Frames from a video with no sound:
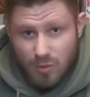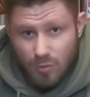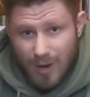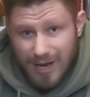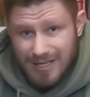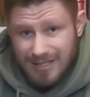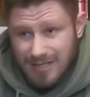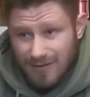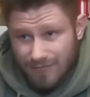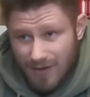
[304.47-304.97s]

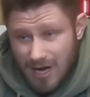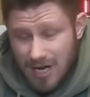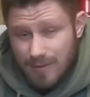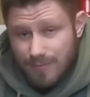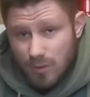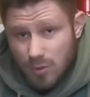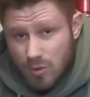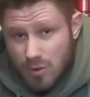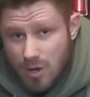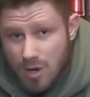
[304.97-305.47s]
weights
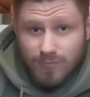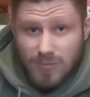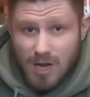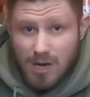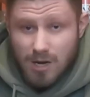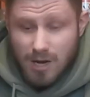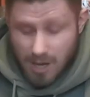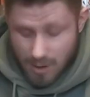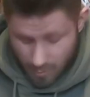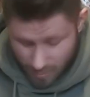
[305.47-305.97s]
available.
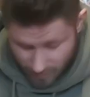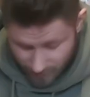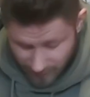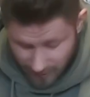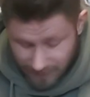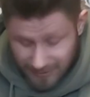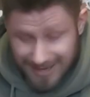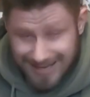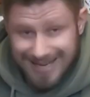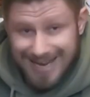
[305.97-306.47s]
Like
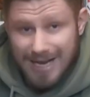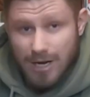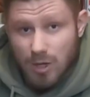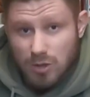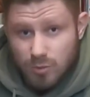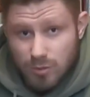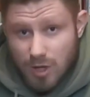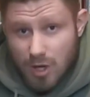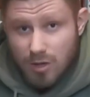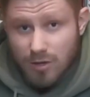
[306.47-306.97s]
15
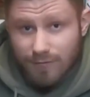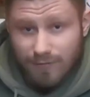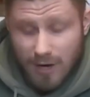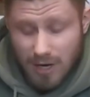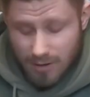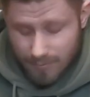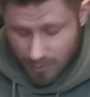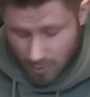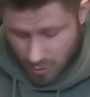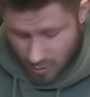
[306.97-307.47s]
kilos were only
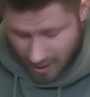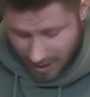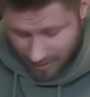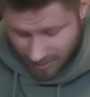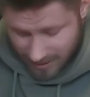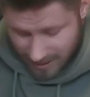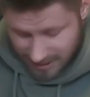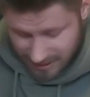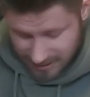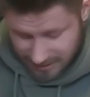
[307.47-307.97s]
available
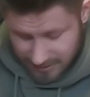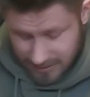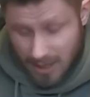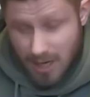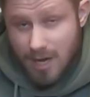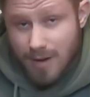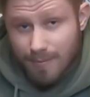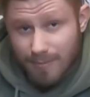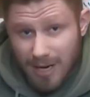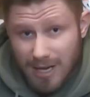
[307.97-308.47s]
in these
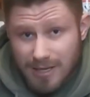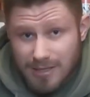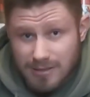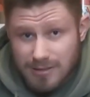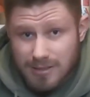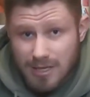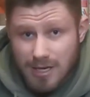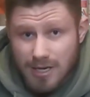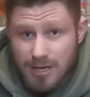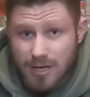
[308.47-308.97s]

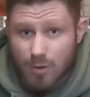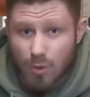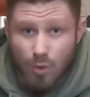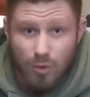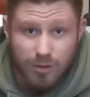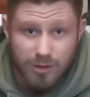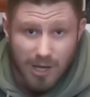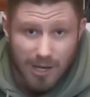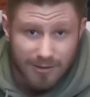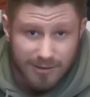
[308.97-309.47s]
plates.
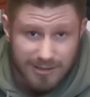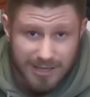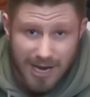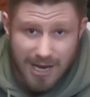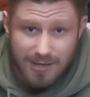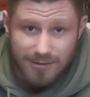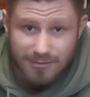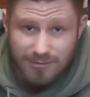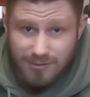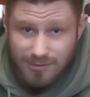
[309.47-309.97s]
All the, like the
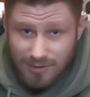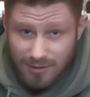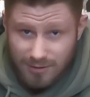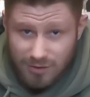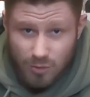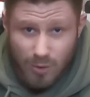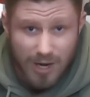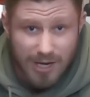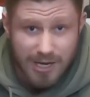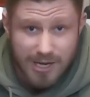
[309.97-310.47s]
10s, the
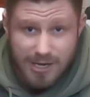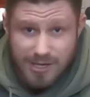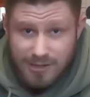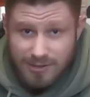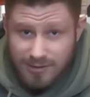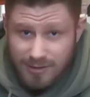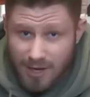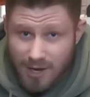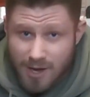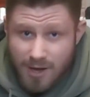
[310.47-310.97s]

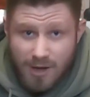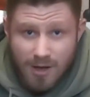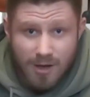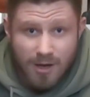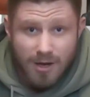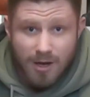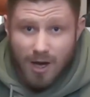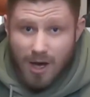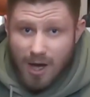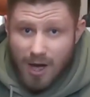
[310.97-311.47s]
20s,
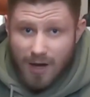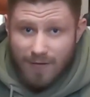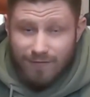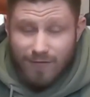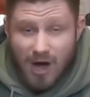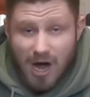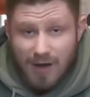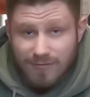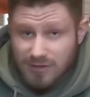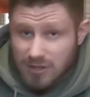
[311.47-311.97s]

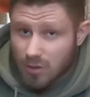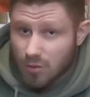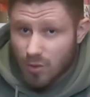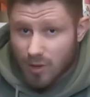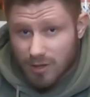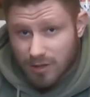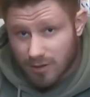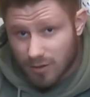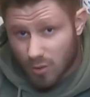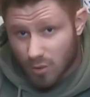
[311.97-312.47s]
5s, they're
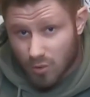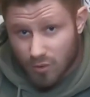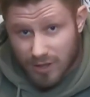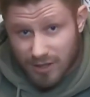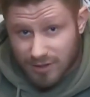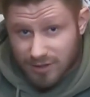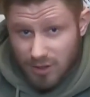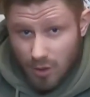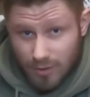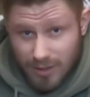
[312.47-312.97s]

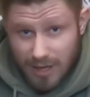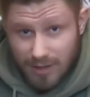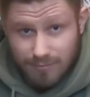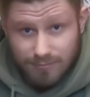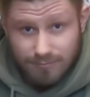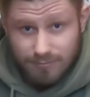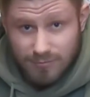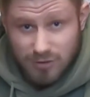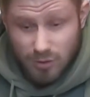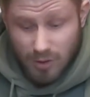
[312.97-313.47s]
already sold out.
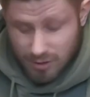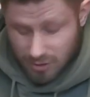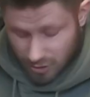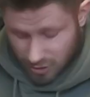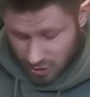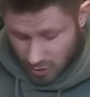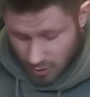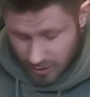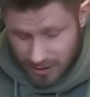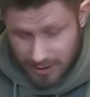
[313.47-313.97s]
So I just got
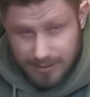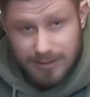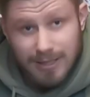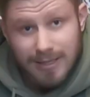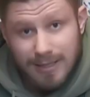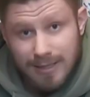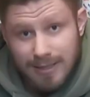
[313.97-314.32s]
2 of these.